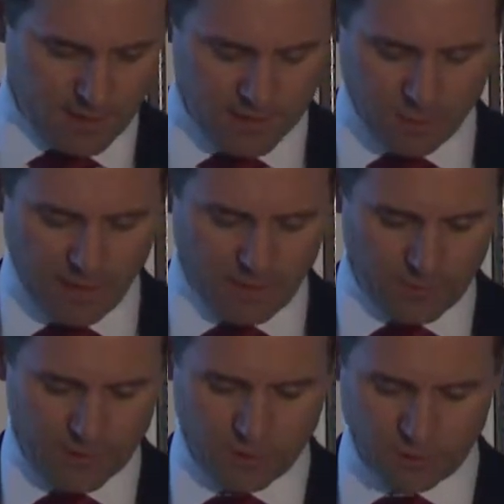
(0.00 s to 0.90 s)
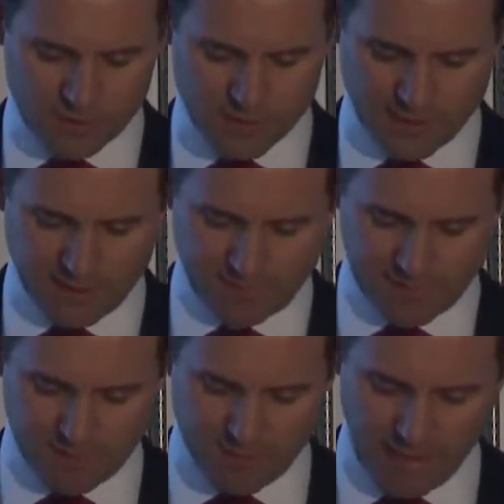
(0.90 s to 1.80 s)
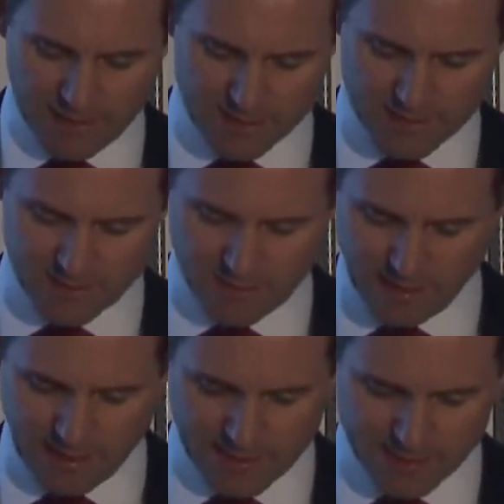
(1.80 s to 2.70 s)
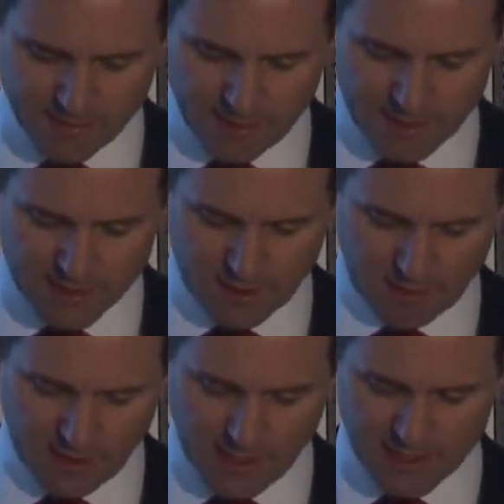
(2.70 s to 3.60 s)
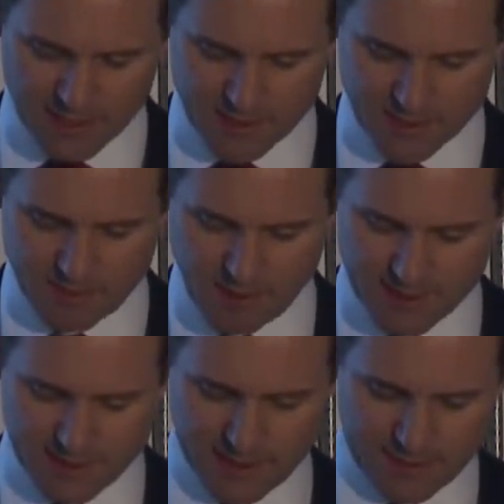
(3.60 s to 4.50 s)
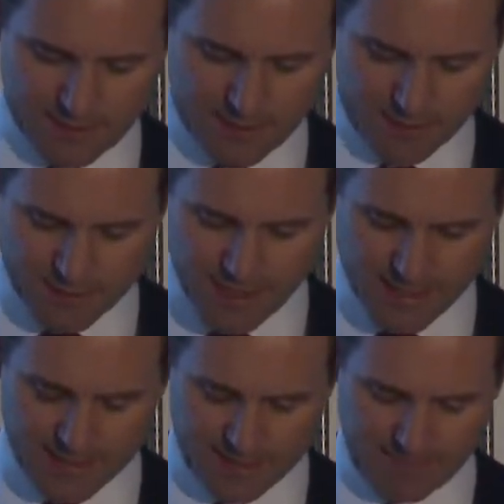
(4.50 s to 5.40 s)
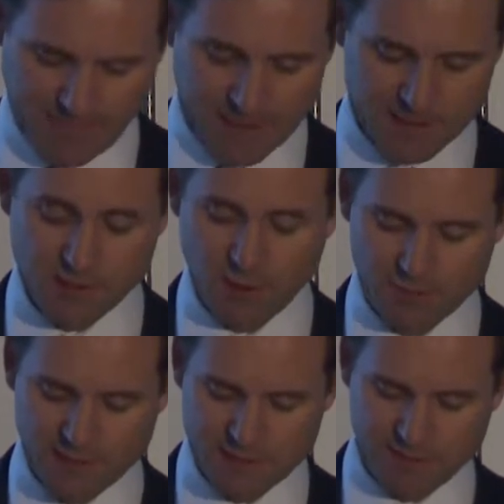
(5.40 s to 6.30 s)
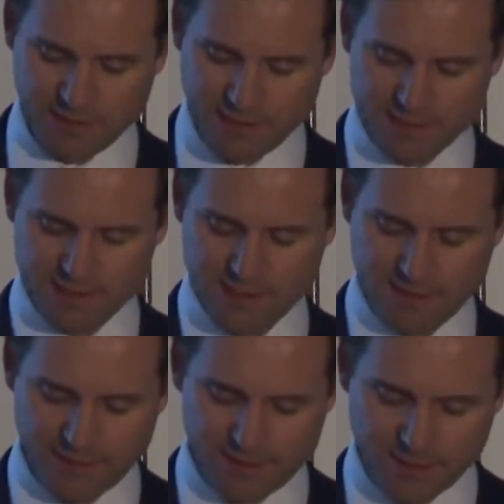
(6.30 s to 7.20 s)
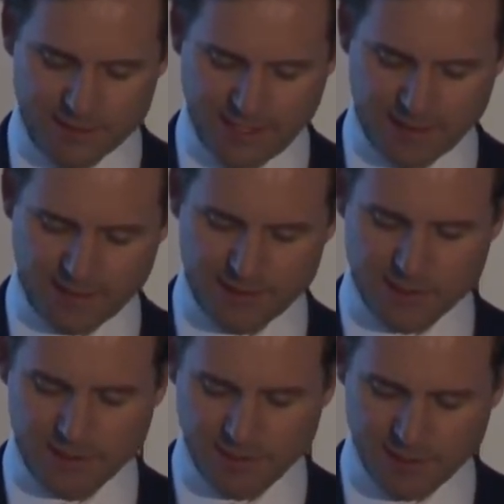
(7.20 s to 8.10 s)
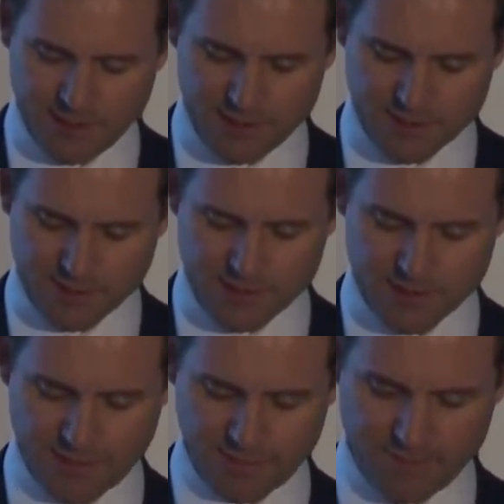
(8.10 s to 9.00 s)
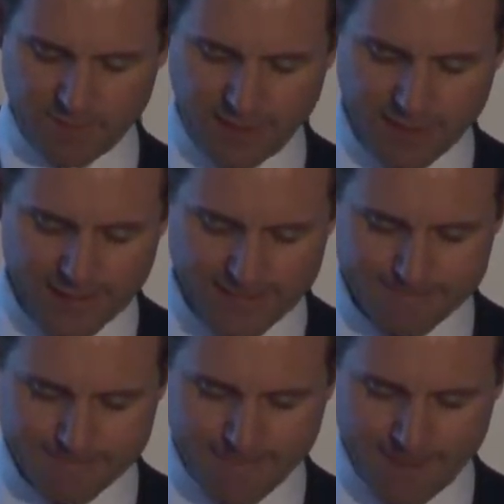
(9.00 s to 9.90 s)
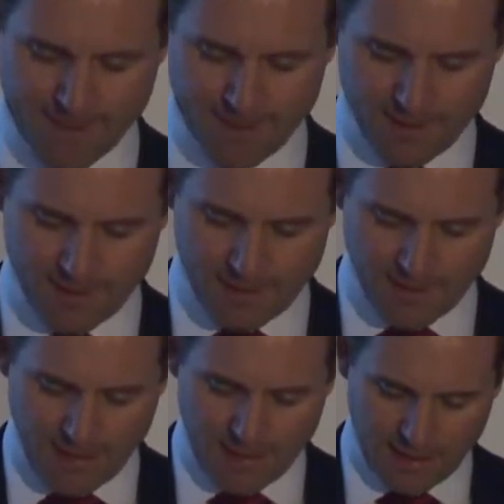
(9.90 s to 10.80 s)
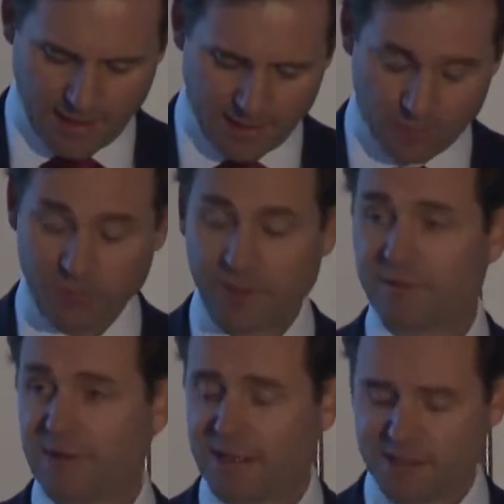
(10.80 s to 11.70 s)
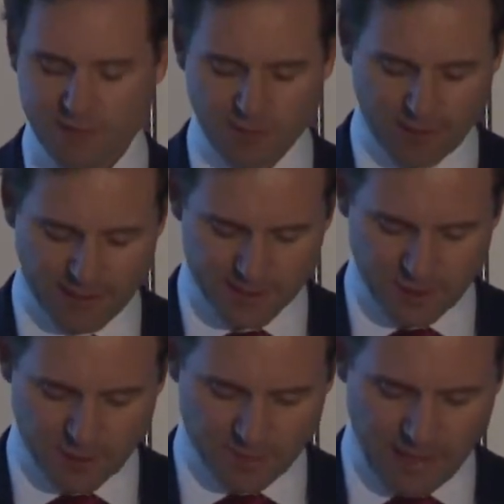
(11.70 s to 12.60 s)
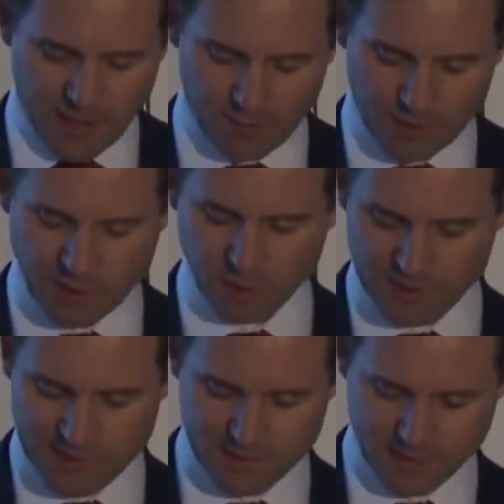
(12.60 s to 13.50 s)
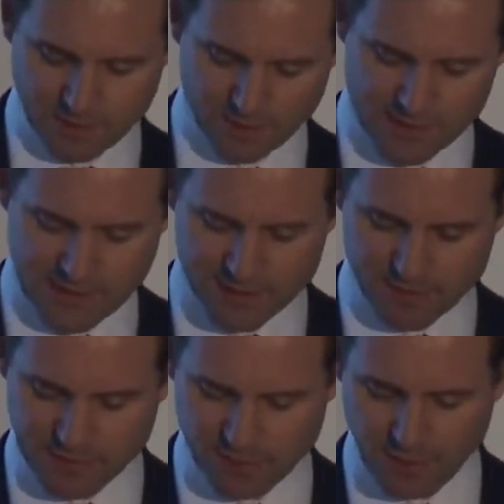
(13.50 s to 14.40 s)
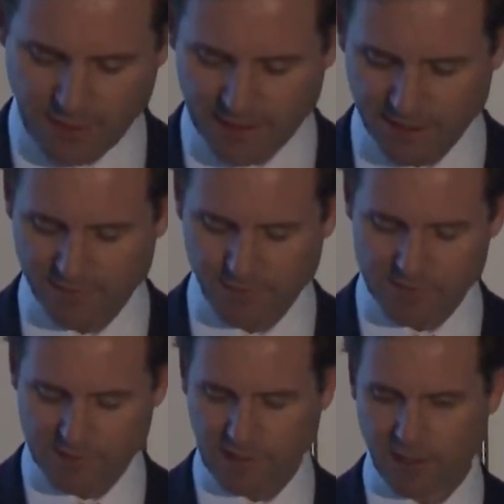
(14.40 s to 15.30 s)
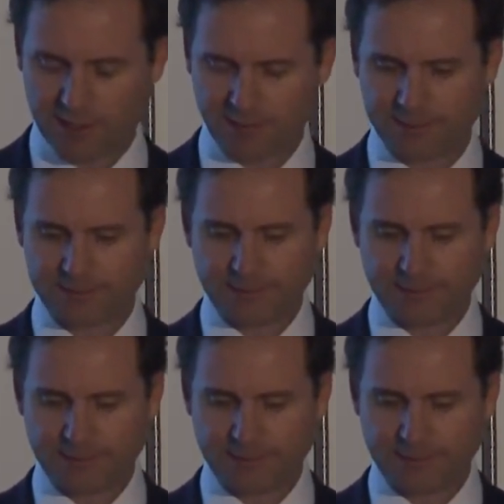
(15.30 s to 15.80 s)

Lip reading: It's one that would cause significant imbalance to the parties' rights and obligations arising under a contract. It's not reasonably necessary to protect the legitimate interests of the party that would be advantaged by that term, and it would cause detriment to a party if it was relied on.